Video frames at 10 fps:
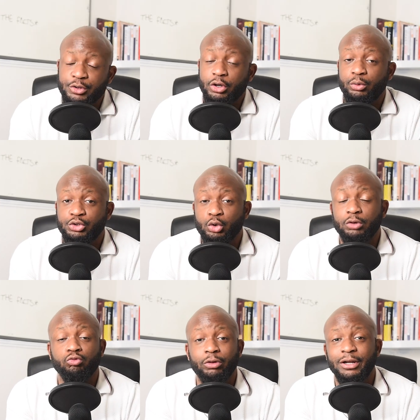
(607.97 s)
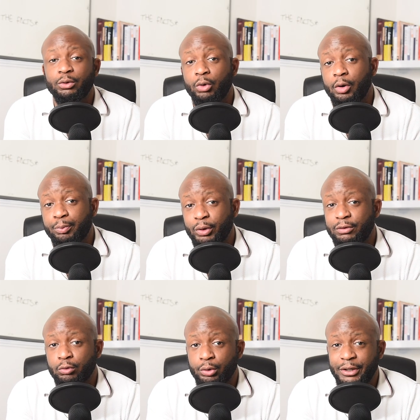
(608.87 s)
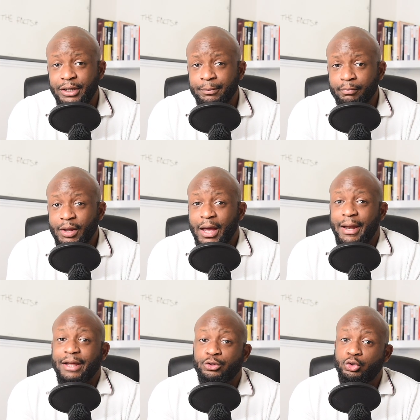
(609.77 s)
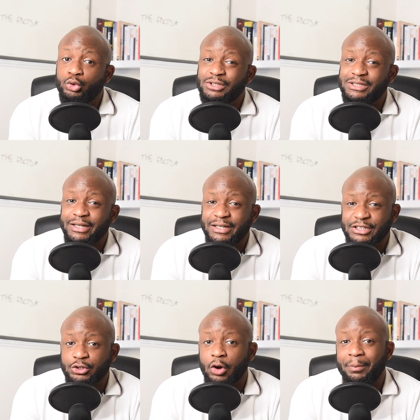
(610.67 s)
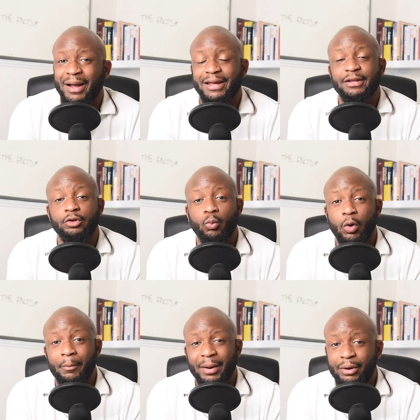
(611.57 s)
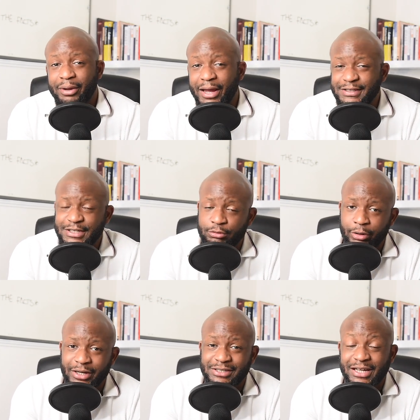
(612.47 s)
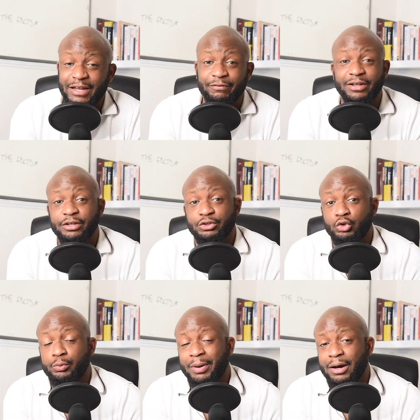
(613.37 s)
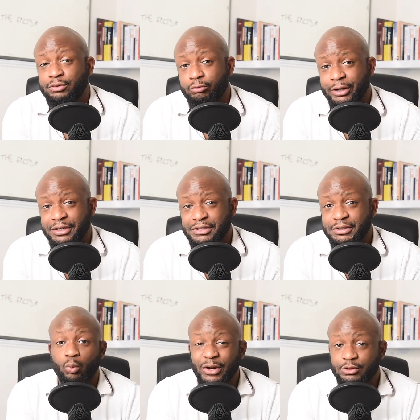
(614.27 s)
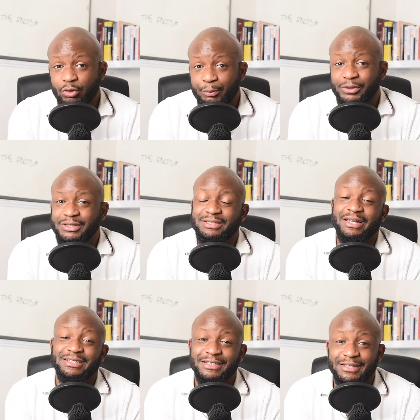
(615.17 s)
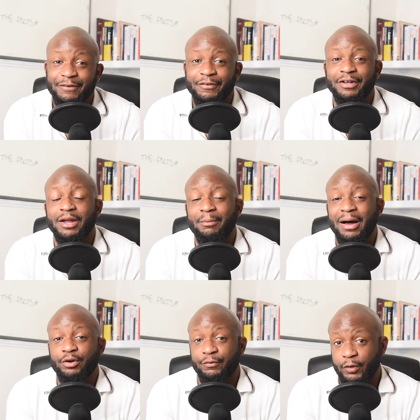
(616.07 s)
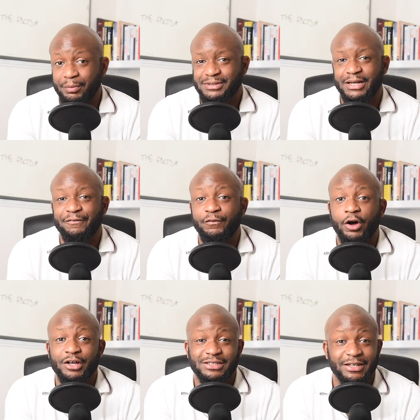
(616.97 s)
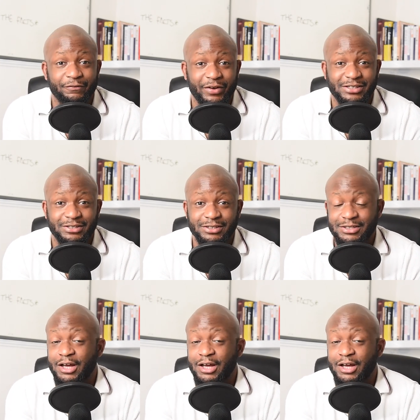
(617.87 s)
So it was doing really well pre Roni and I do see this stock back in the £1.80 range, even in the £2 range, which represents a significant amount of upside for us investors